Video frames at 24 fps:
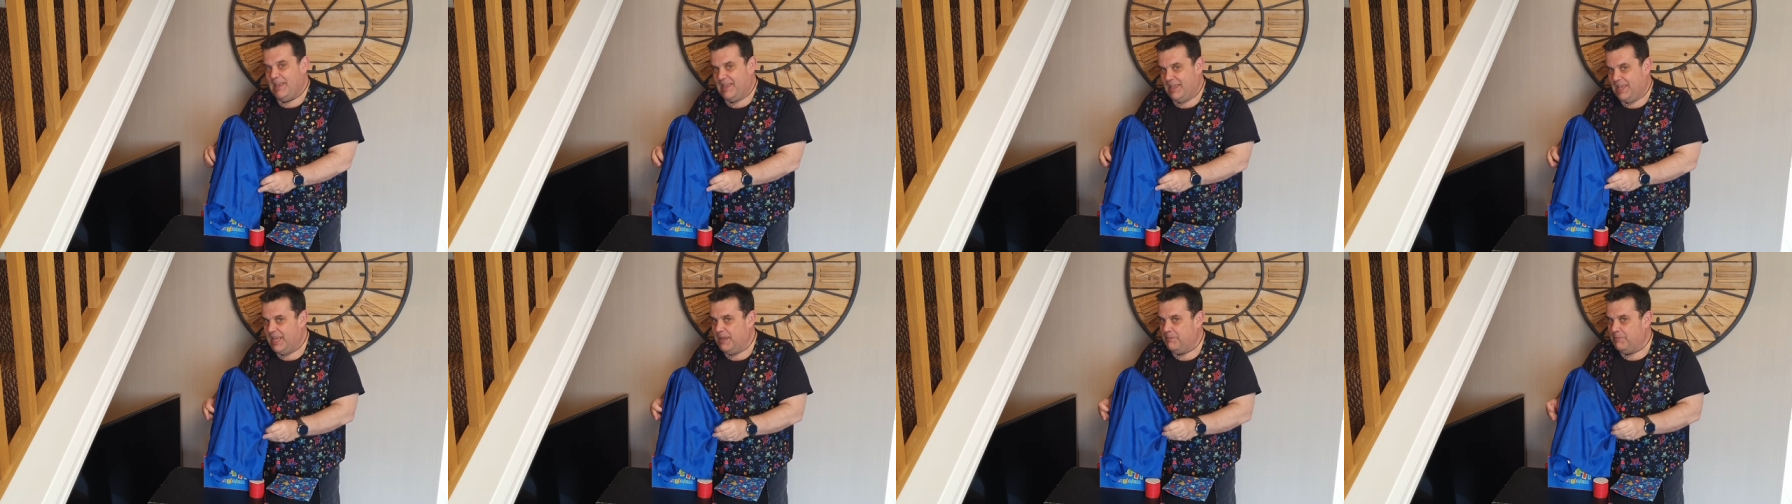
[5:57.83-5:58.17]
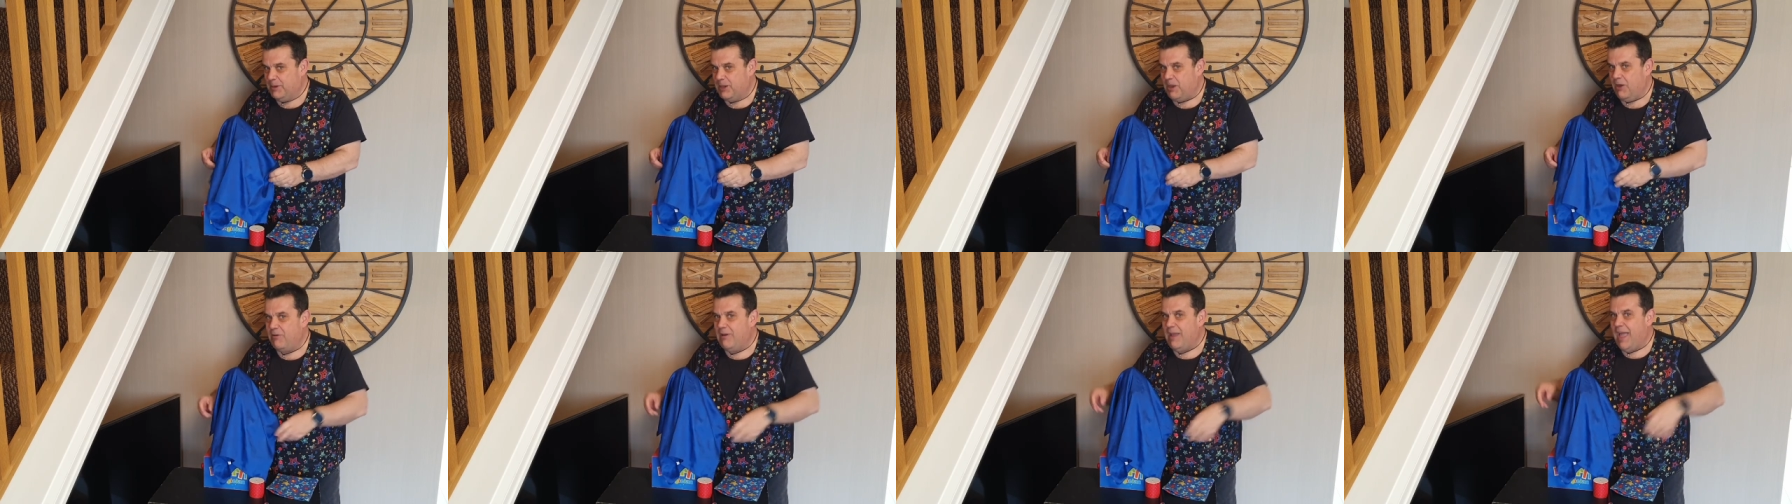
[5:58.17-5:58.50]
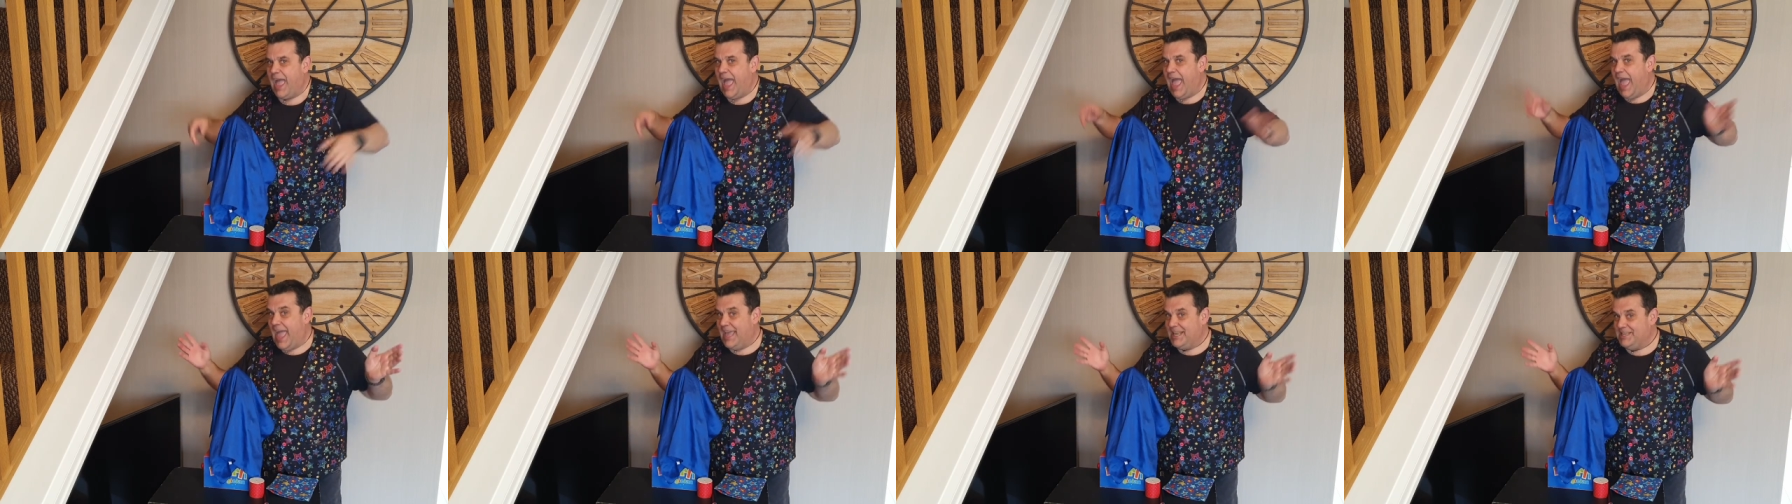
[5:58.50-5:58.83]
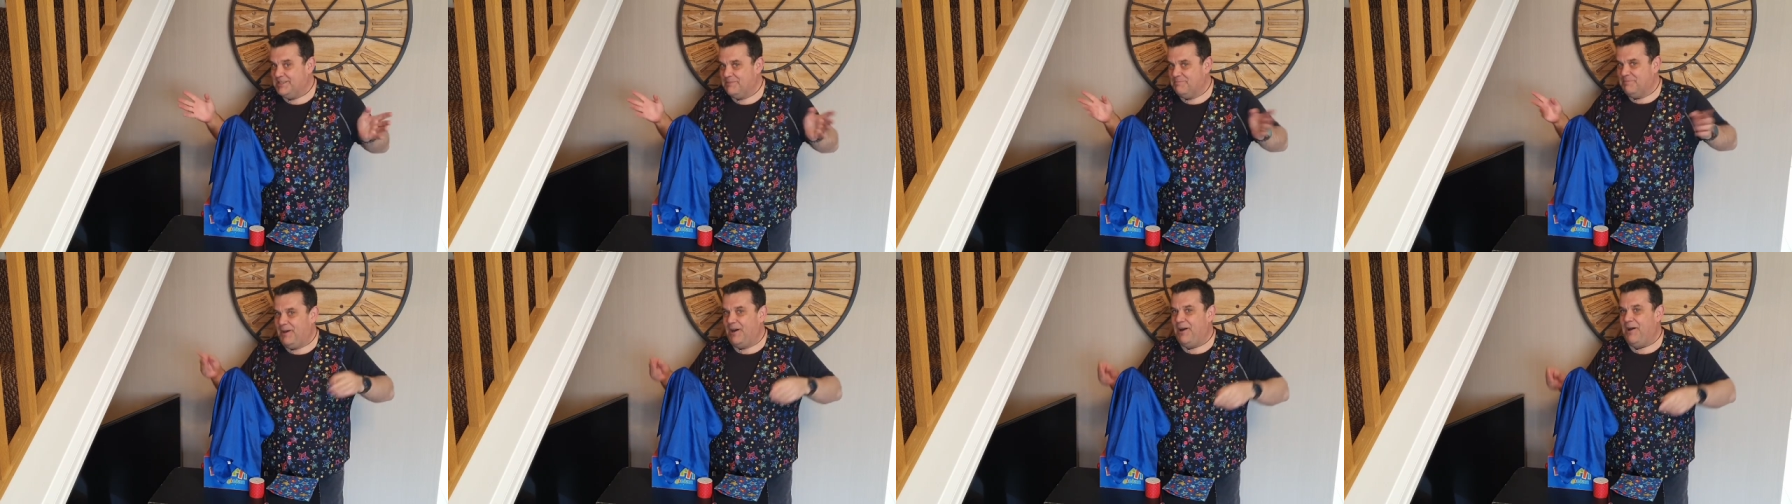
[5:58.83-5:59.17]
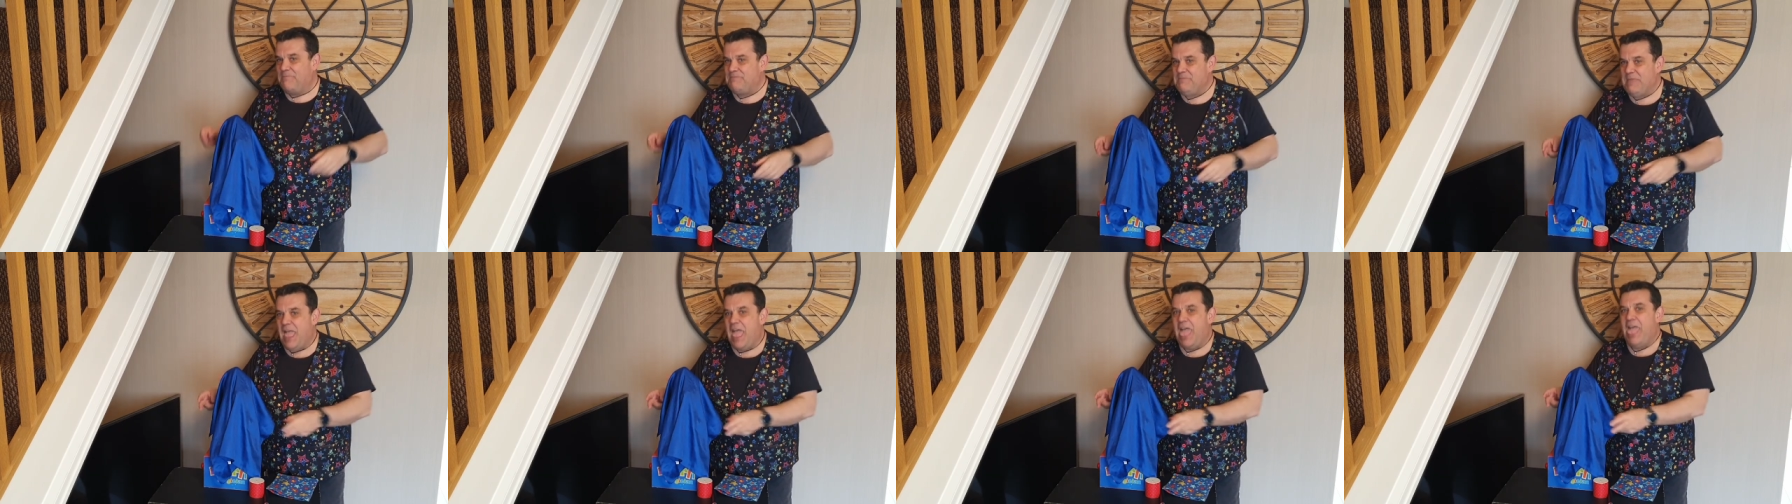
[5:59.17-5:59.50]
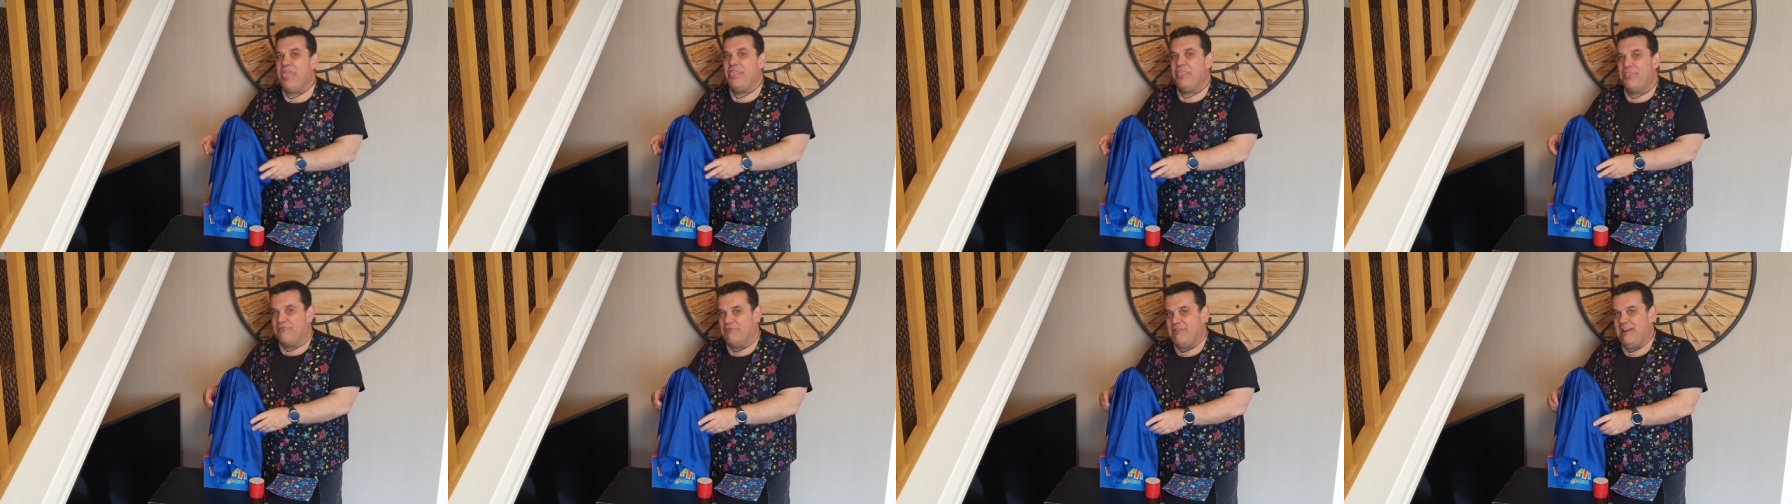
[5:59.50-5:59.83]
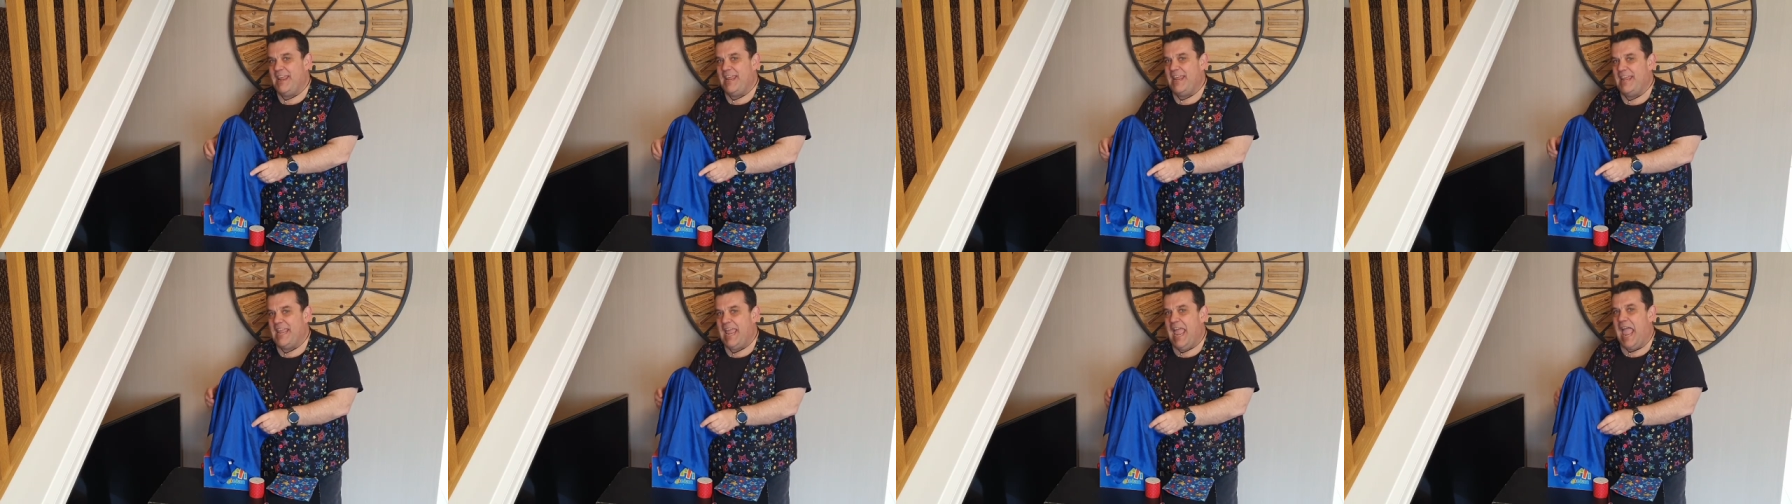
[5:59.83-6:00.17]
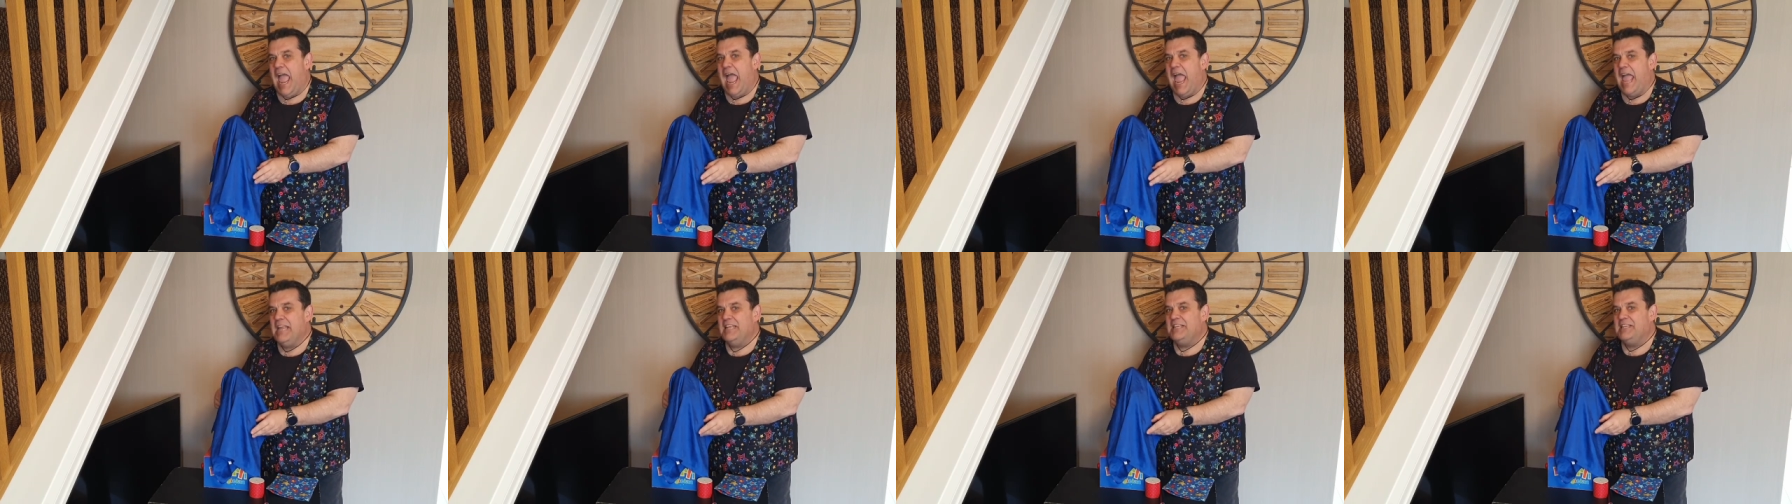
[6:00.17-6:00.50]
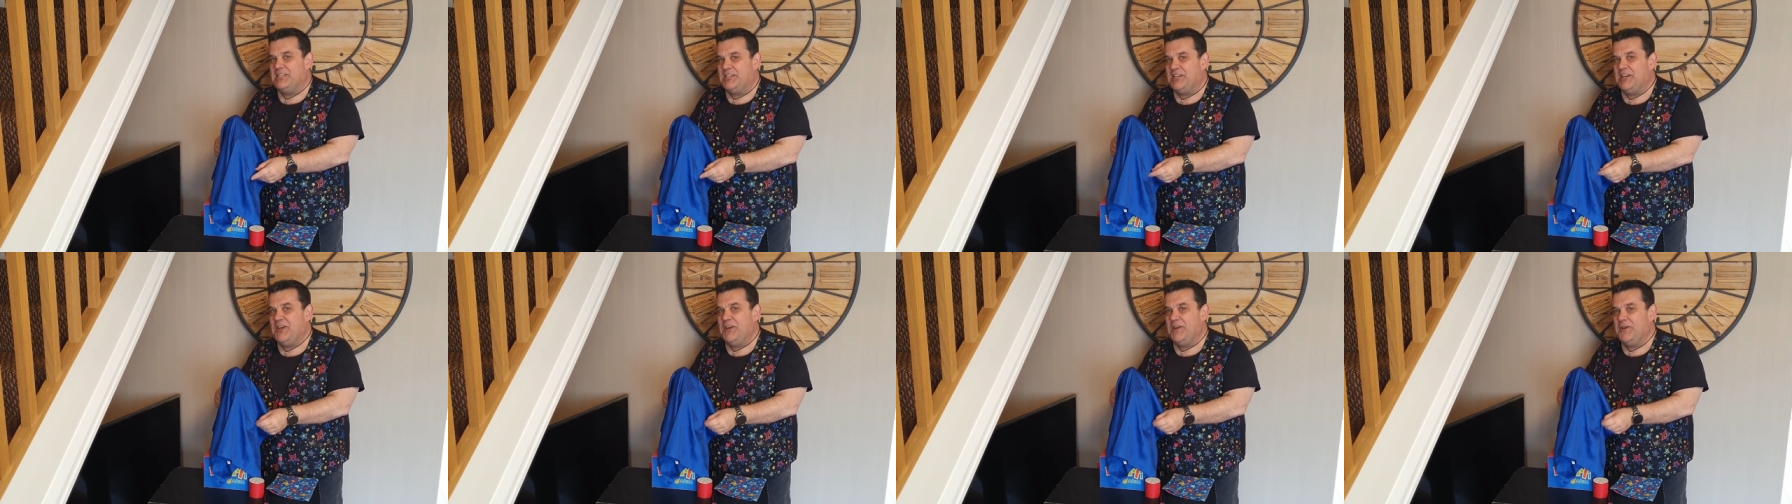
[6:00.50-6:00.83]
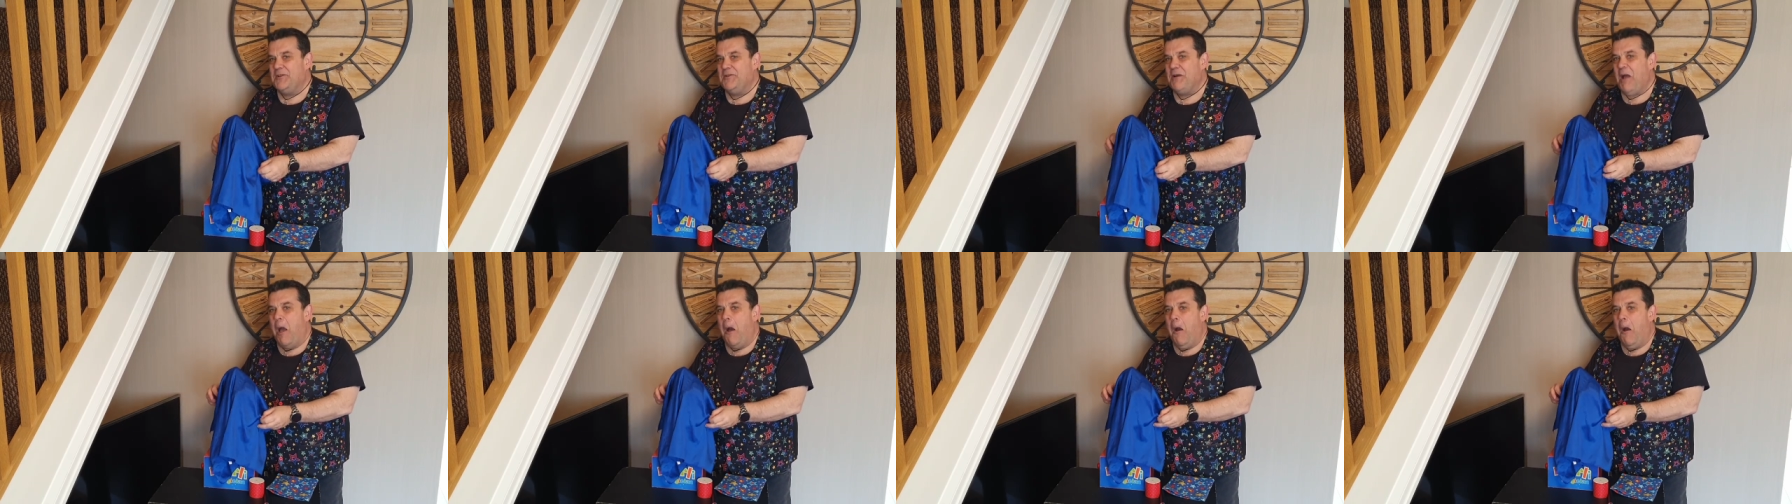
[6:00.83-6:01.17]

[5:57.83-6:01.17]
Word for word: Here we go. Hands apart. Three, two,